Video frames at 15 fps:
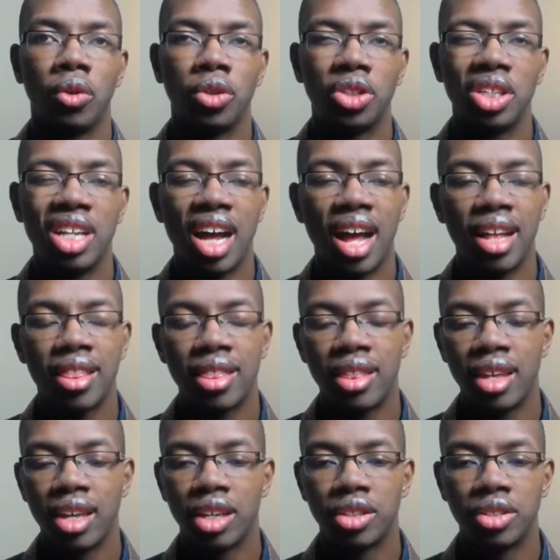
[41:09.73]
to not
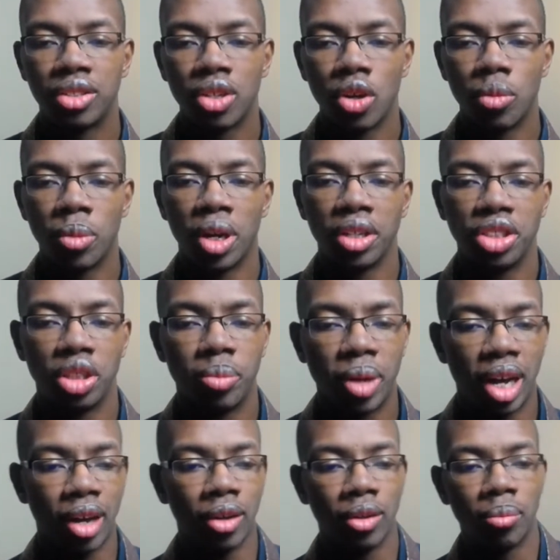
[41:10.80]
think so much about